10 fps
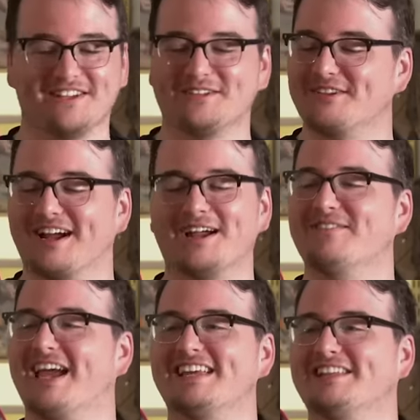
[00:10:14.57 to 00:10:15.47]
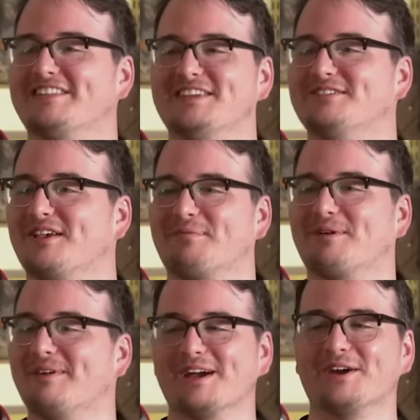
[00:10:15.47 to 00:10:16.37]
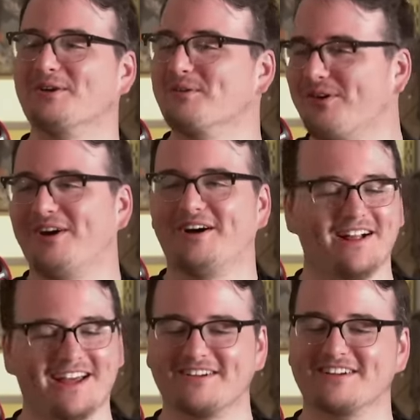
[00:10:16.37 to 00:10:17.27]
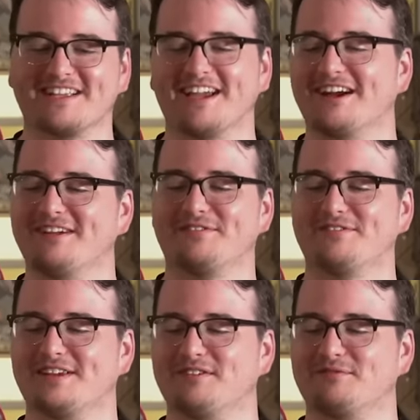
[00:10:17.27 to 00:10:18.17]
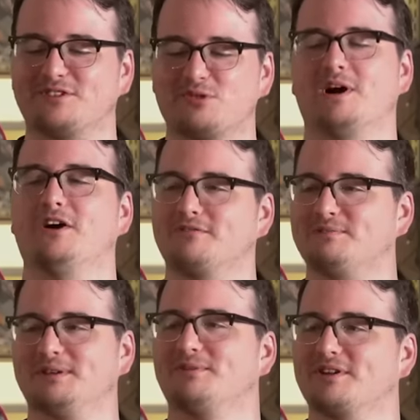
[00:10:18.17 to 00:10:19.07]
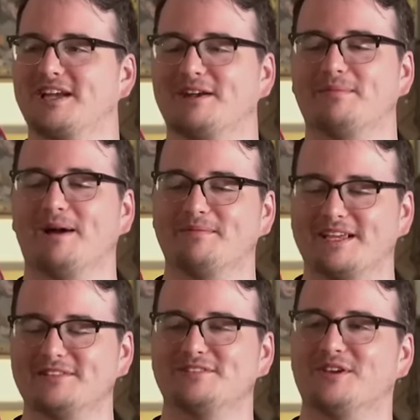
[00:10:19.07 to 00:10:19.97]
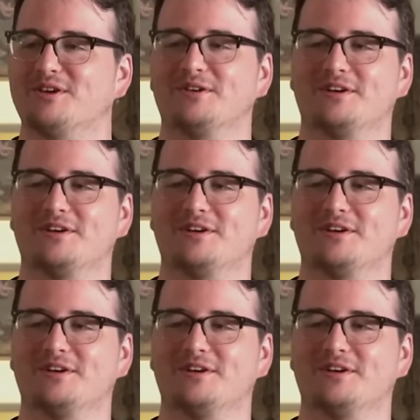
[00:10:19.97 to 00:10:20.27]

dude okay, i'm hanging these enough. up on yeah. my own wall yeah, i don't care if if 12 people get them i'm getting two